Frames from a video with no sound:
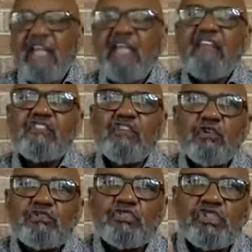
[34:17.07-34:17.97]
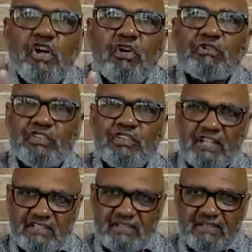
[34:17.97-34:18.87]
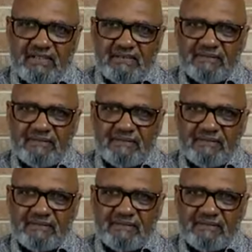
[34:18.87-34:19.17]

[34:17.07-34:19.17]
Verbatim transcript: He still chose us.